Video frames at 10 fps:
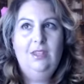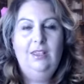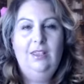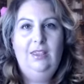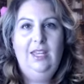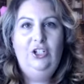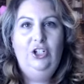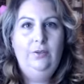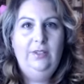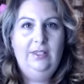that they
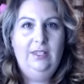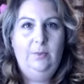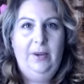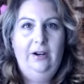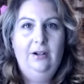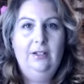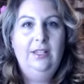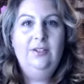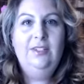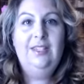choose us as parents
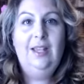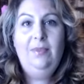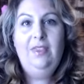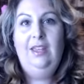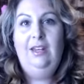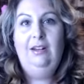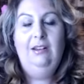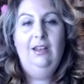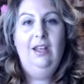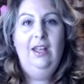there's something
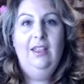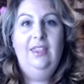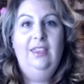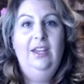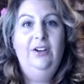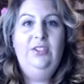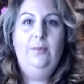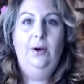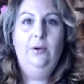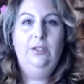that they're
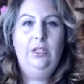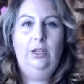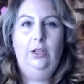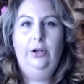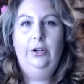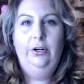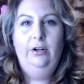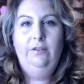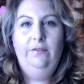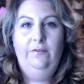supposed to
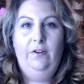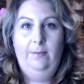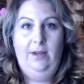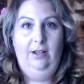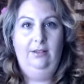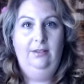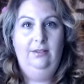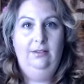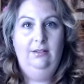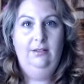learn from
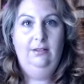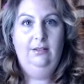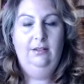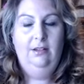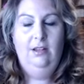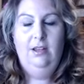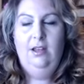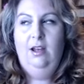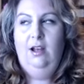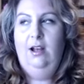us
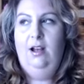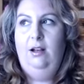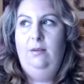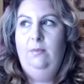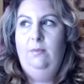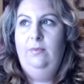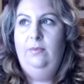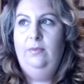um,